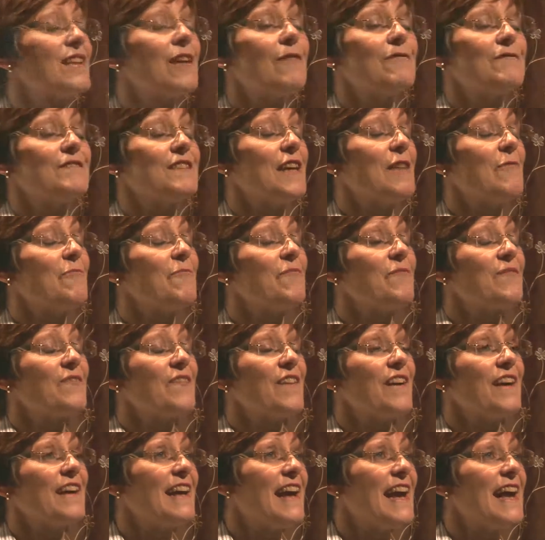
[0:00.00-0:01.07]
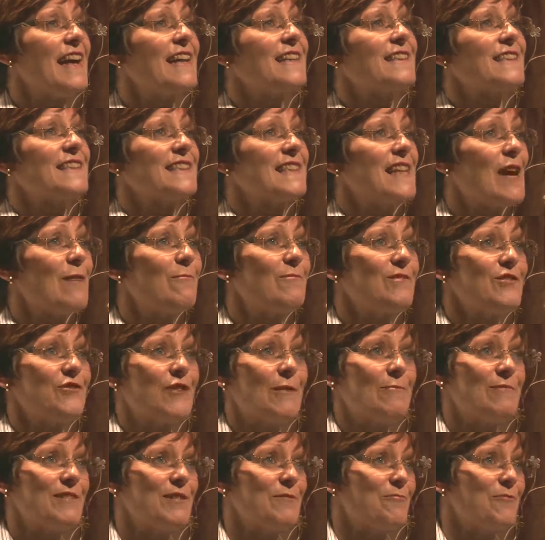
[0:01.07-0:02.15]
loved it. I ate, slept,
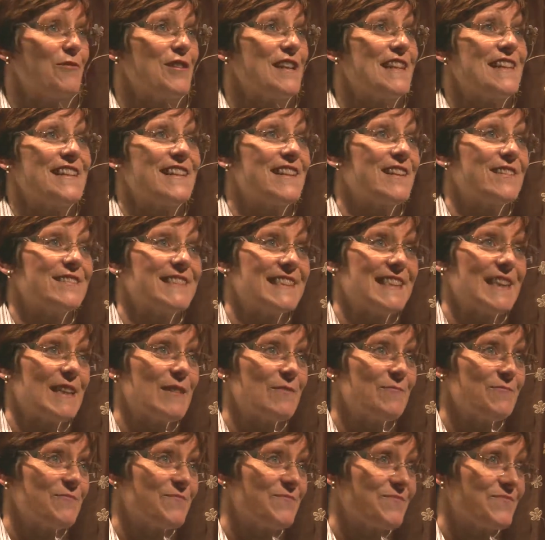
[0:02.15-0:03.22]
dreamt and breathed dancing,